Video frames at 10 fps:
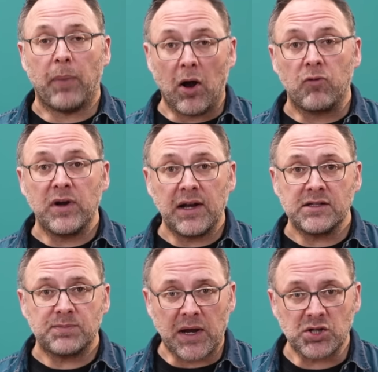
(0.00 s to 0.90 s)
But a really
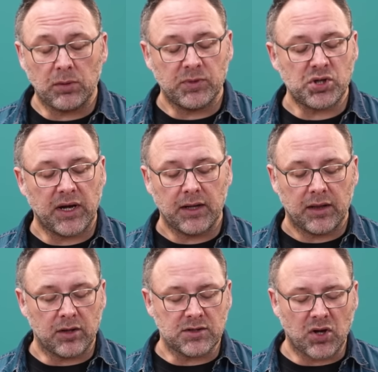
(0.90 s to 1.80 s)
special machine
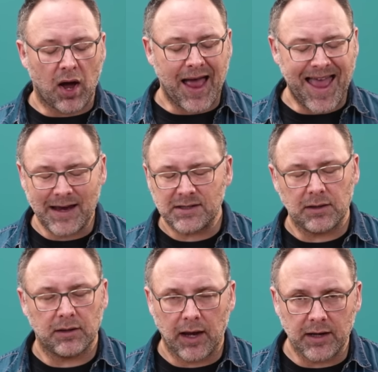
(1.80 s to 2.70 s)
that's got
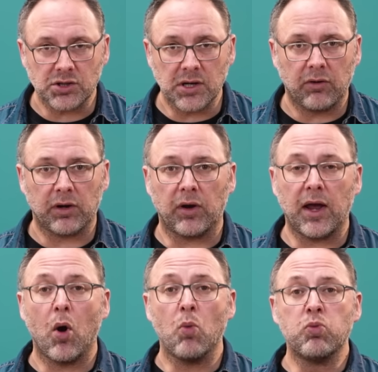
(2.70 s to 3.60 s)
excellent engineering on it.
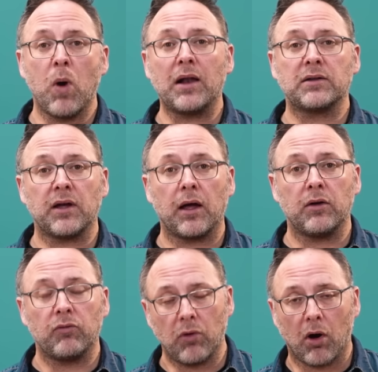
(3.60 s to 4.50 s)
Well
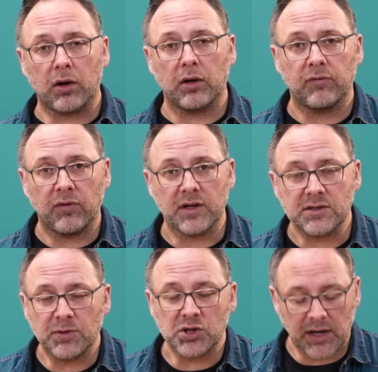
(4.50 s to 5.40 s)
done, ROK, for this
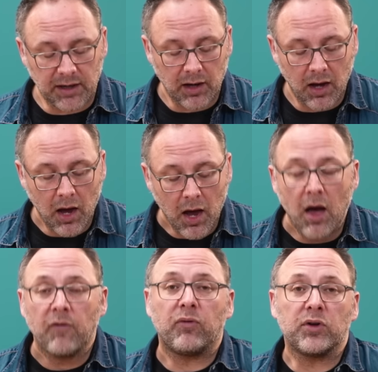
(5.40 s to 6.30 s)
machine.
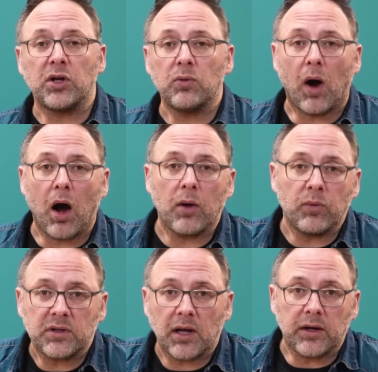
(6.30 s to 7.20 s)
For you, I will
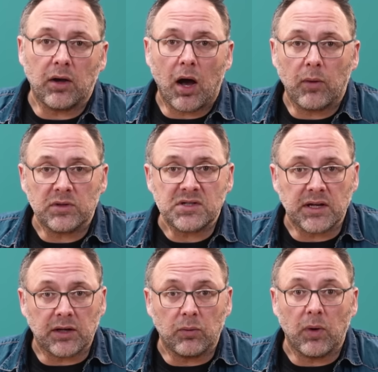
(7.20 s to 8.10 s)
tell you, I will see
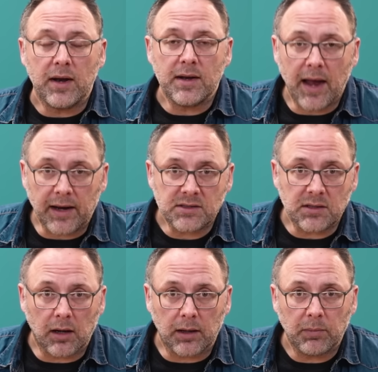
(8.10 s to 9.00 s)
you next
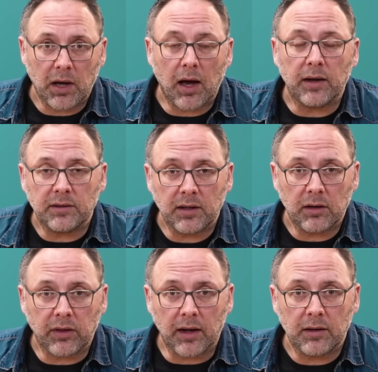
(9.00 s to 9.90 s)
time. Until
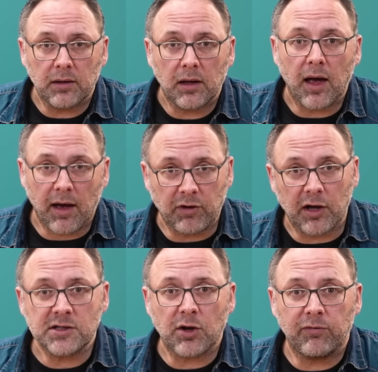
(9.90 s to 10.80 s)
then, have a
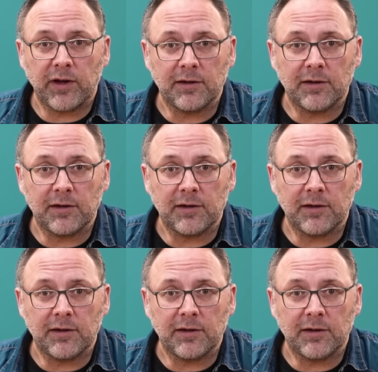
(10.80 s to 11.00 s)
nice coffee.